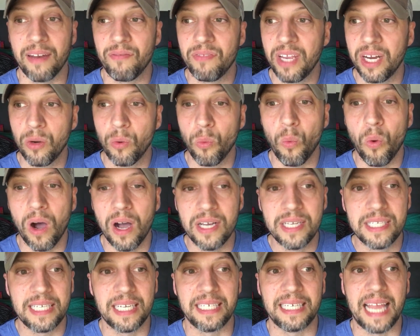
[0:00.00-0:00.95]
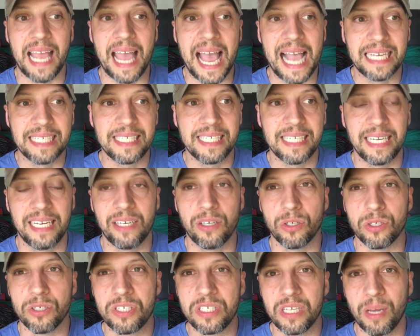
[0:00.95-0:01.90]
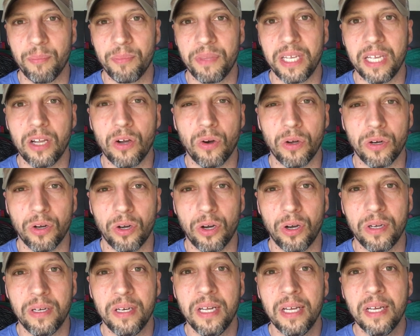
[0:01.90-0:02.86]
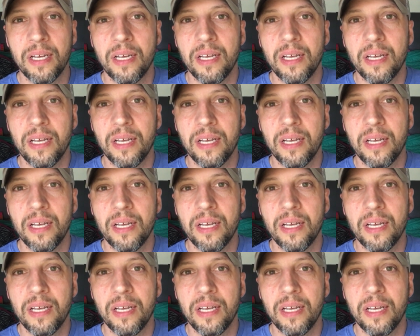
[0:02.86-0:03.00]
If there was an accident or something going on,